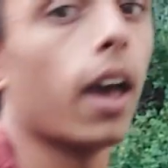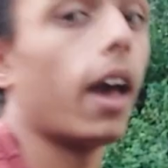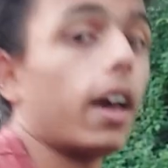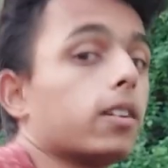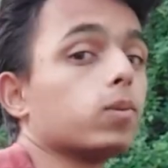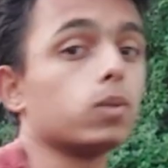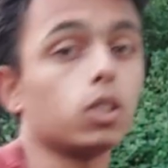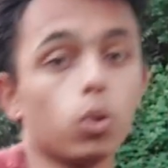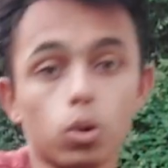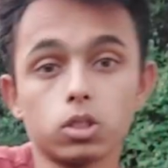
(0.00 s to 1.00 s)
And
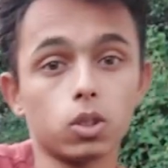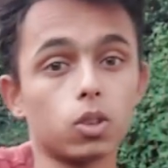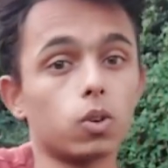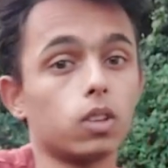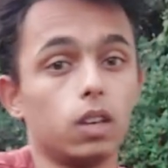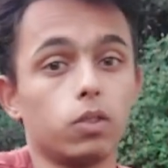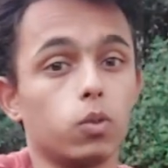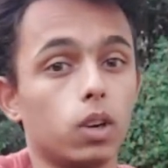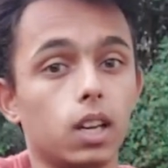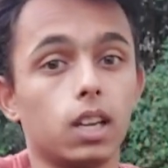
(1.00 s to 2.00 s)
you also don't even
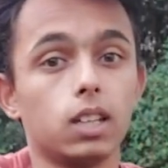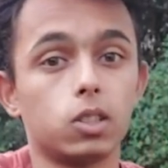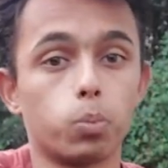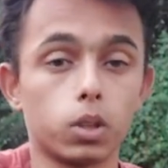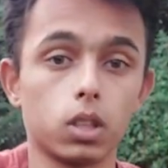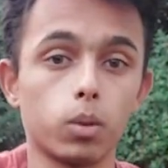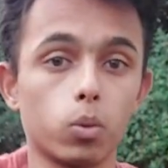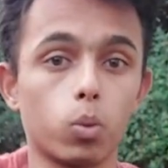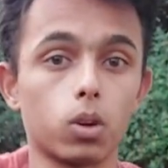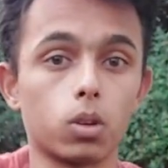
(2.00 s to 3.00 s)
really need to put them in
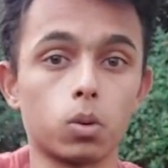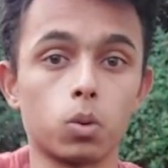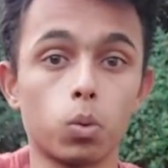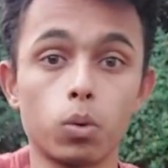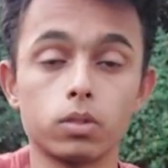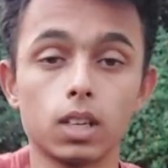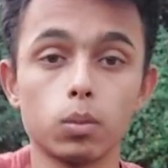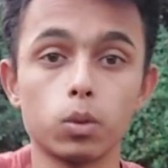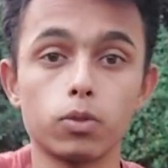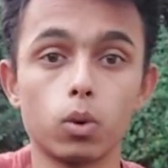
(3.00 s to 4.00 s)
water. What we've done
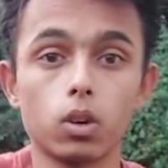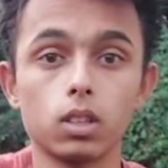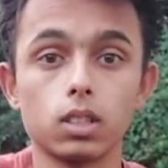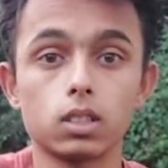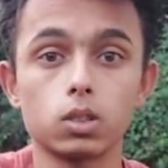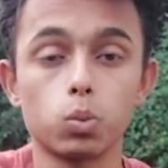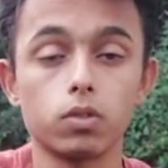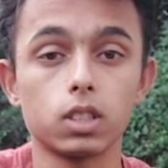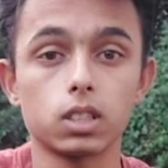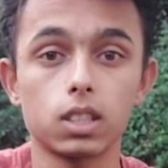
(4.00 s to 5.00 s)
before is we've
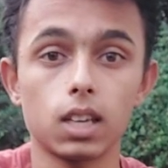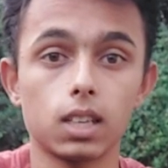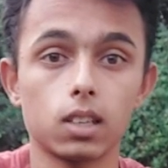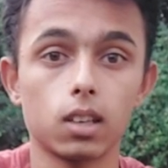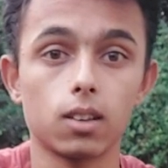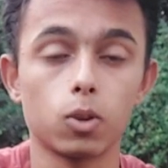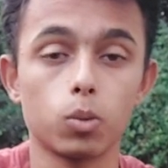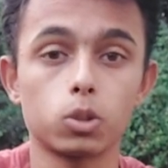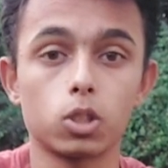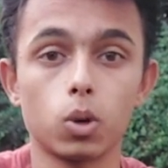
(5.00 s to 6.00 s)
just taken a
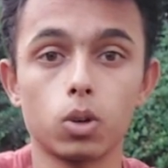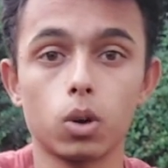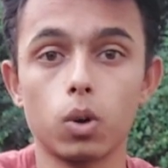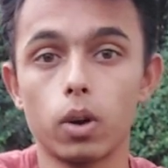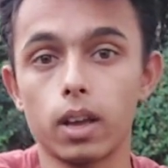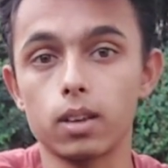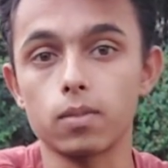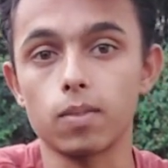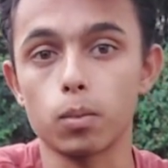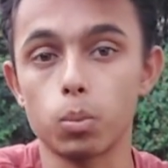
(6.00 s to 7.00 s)
normal choco and
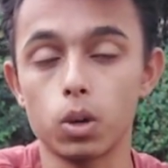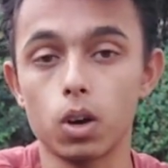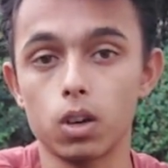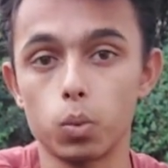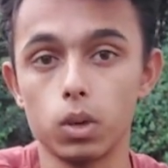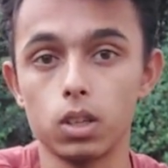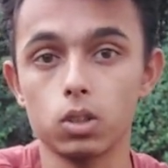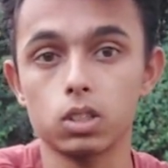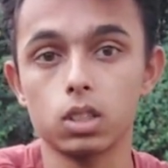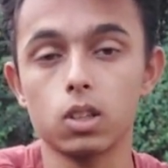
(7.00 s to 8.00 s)
put it on a
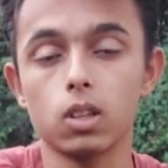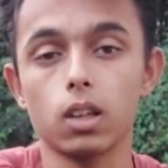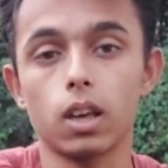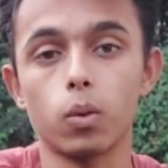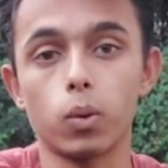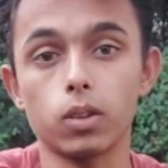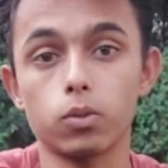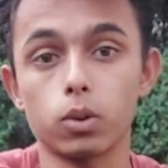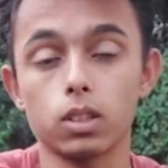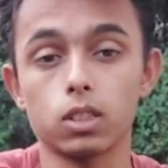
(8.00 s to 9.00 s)
windowsill and wait
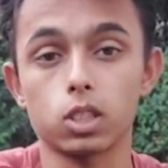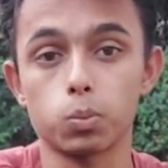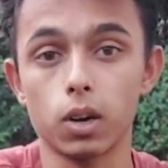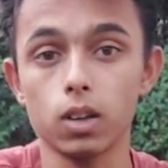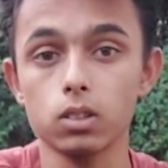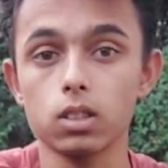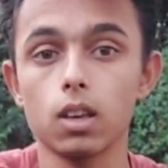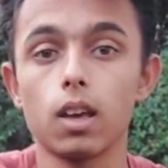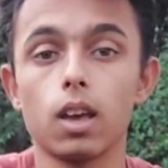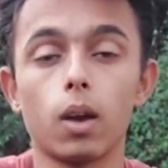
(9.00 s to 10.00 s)
for it to sprout.
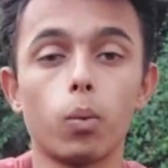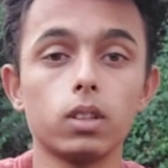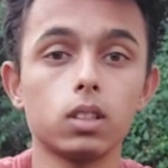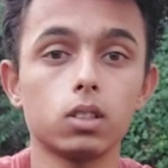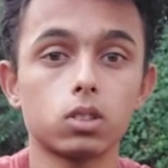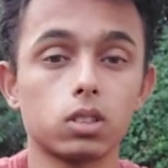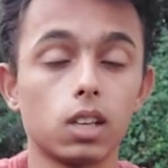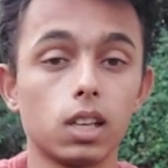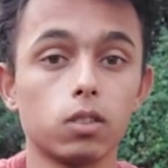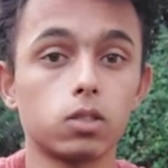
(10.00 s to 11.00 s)
And when those
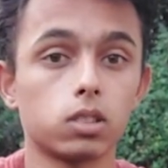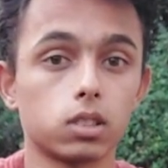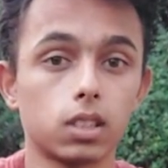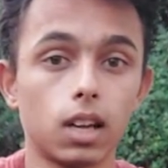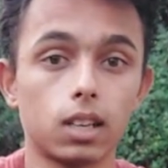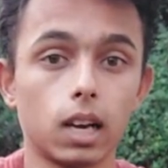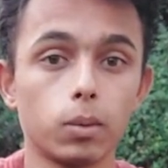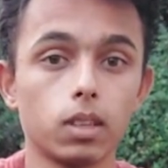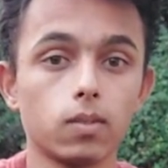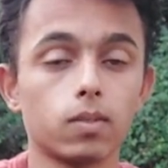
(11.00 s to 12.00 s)
leaves start
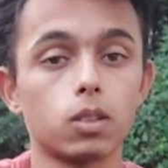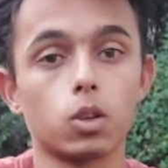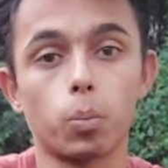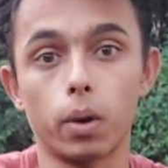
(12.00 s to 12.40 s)
coming, you can